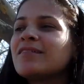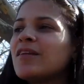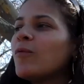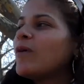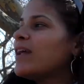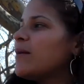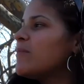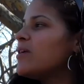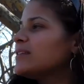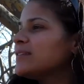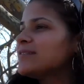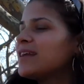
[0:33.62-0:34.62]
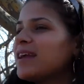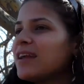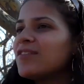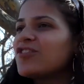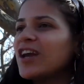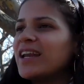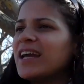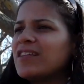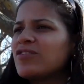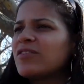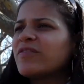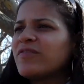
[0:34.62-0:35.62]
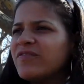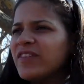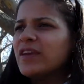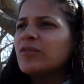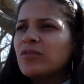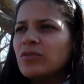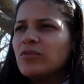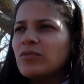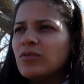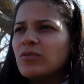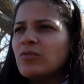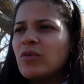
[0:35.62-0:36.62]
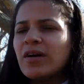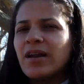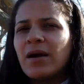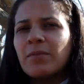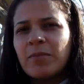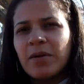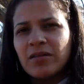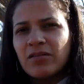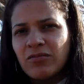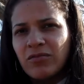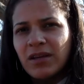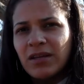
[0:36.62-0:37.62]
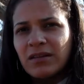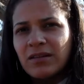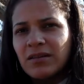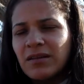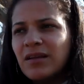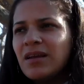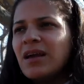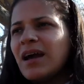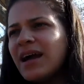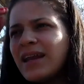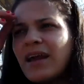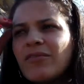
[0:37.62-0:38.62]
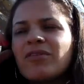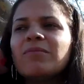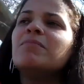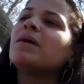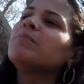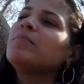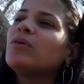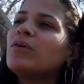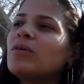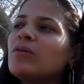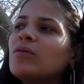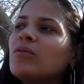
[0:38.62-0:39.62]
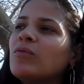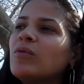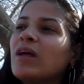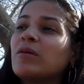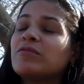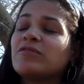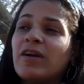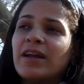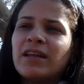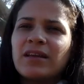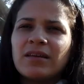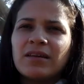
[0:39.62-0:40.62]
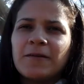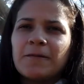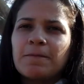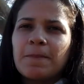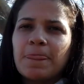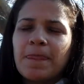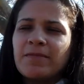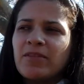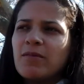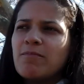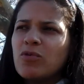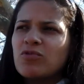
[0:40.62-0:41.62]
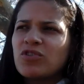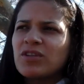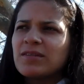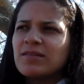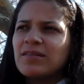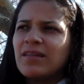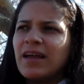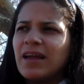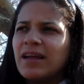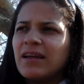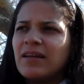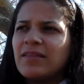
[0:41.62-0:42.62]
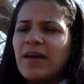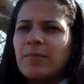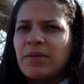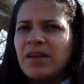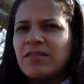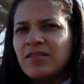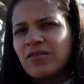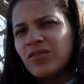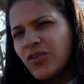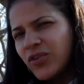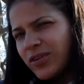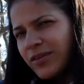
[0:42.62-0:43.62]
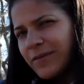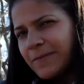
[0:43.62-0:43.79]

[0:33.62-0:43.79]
So when I'm on stage and I just feel what I'm about to read, and I remember when I was writing it and the emotions that that piece stirred,